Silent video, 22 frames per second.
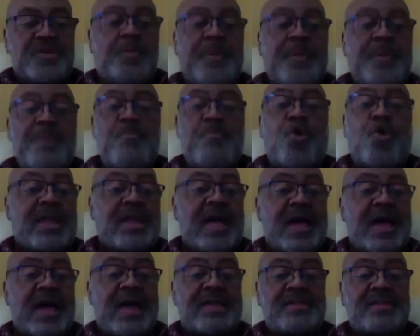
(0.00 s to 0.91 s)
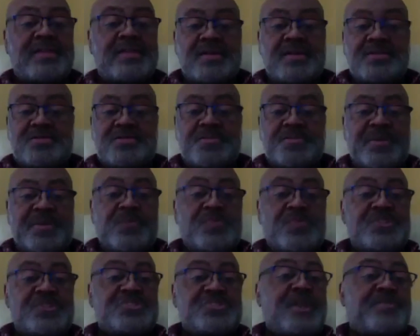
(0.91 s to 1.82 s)
be more inclined
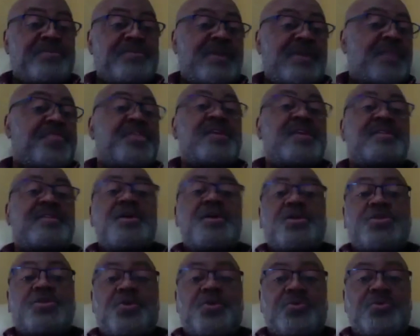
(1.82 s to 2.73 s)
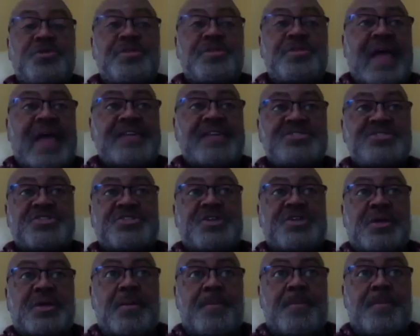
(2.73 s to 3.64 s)
to be receptive. I think the
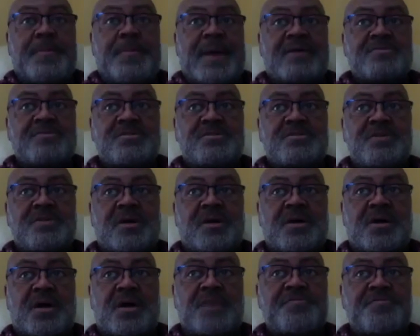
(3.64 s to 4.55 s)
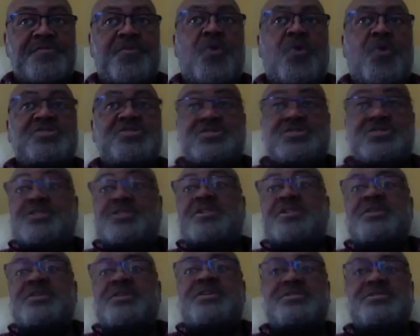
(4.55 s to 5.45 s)
nice thing about,
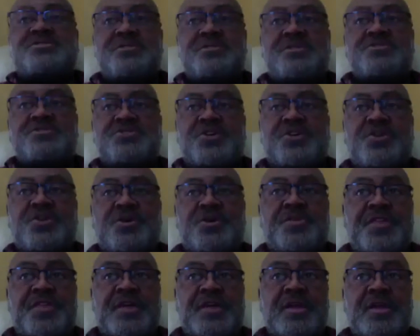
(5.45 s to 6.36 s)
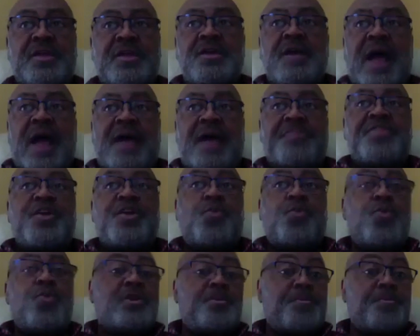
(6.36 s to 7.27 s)
unfortunately, it's a good thing. I
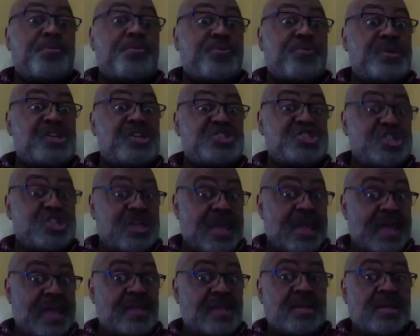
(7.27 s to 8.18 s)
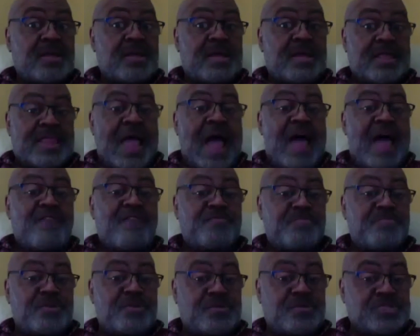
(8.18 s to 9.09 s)
think we'll appreciate
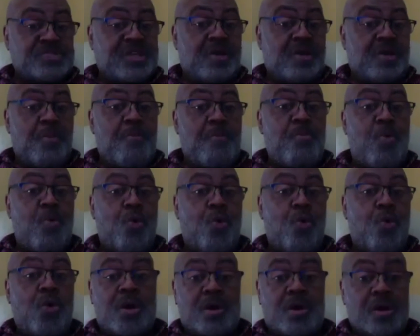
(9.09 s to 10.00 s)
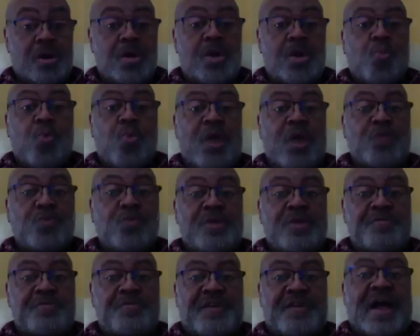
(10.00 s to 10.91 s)
live music more
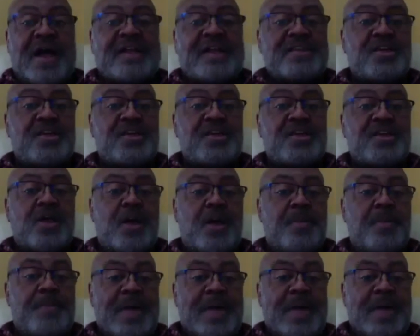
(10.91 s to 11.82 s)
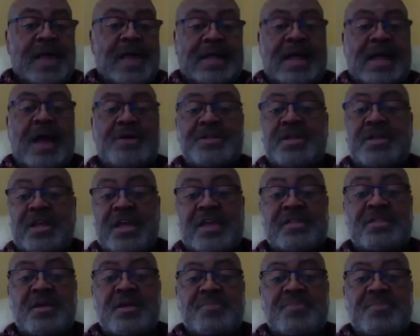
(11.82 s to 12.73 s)
when we finally come back out
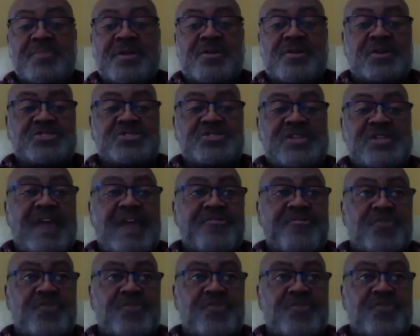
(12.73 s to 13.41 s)
again, because